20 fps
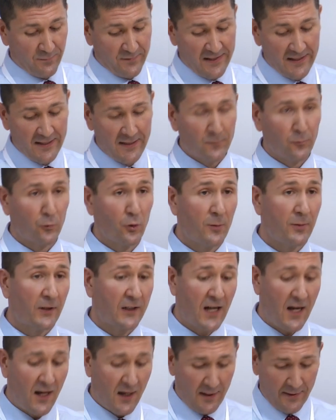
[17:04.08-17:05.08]
Team
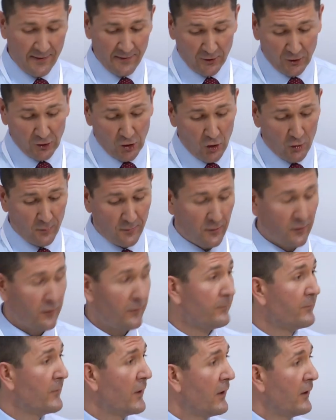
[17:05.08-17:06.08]
Rubicon Global,
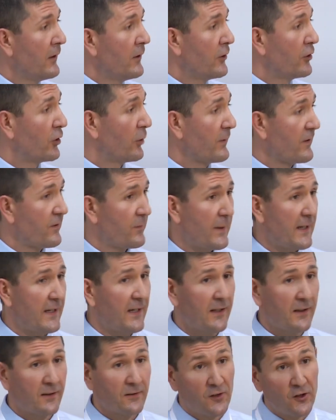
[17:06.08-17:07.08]
who will be
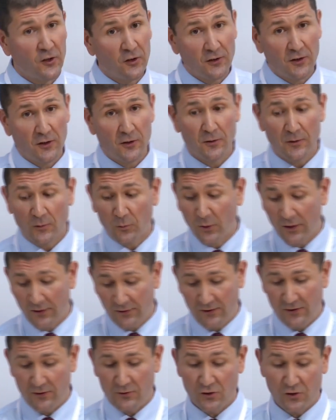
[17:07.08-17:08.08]
speaking to you and
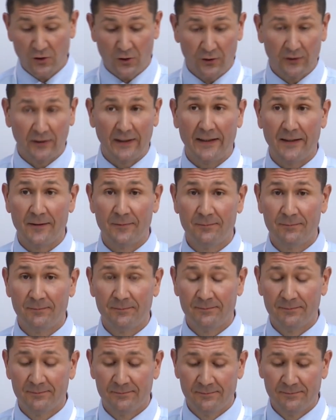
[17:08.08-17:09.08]
with you shortly.
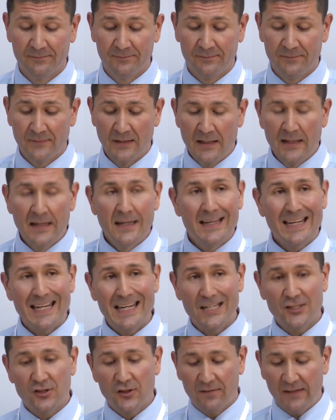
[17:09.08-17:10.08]

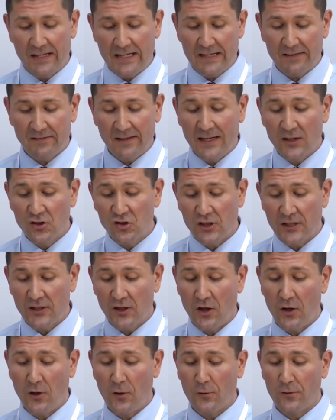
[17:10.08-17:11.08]
Each of these N G
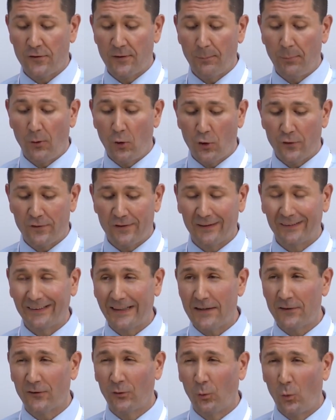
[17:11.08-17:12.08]
Os supports at
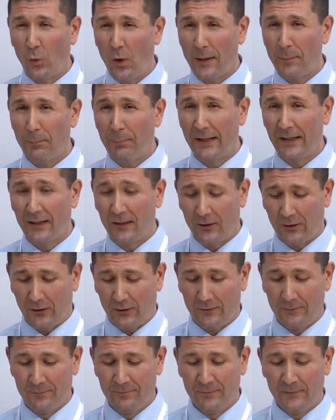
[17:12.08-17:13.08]
least one
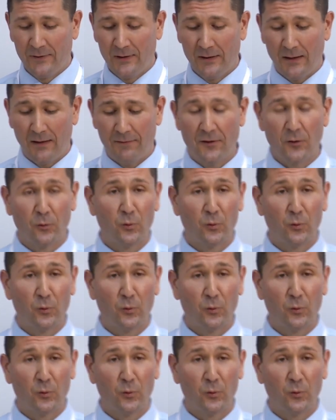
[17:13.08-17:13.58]
pillar of the